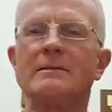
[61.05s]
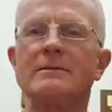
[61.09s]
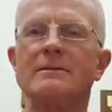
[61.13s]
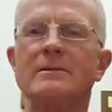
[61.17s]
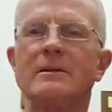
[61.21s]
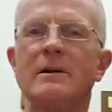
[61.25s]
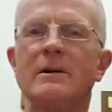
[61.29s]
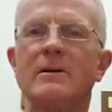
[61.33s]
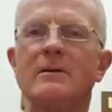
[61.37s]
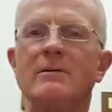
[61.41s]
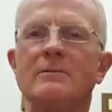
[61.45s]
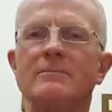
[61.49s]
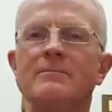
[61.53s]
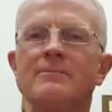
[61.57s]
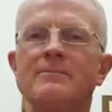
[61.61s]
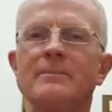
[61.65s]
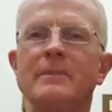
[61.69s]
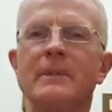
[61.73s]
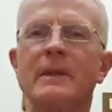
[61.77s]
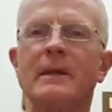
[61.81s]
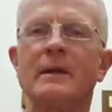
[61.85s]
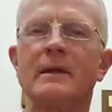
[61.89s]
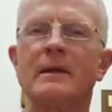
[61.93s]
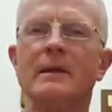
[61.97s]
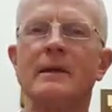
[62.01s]
So
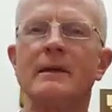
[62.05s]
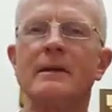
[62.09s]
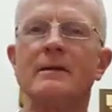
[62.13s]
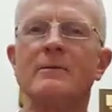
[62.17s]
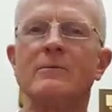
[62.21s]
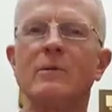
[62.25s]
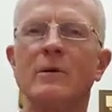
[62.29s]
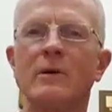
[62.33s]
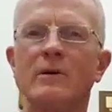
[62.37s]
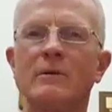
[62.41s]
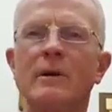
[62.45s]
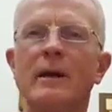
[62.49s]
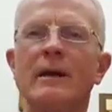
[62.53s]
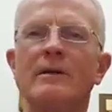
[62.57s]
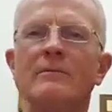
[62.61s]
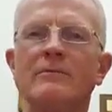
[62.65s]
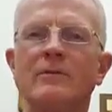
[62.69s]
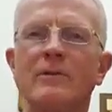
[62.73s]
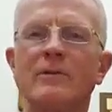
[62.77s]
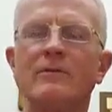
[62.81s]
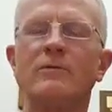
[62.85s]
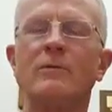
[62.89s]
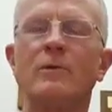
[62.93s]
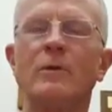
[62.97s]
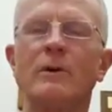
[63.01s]
we're
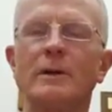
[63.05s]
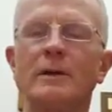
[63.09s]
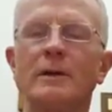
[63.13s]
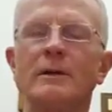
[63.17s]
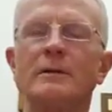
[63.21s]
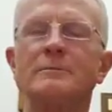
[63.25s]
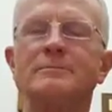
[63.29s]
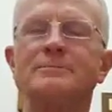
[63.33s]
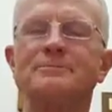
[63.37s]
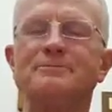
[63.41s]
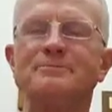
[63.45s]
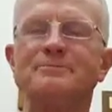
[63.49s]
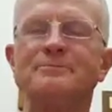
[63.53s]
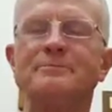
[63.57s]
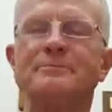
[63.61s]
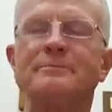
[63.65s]
grateful for you.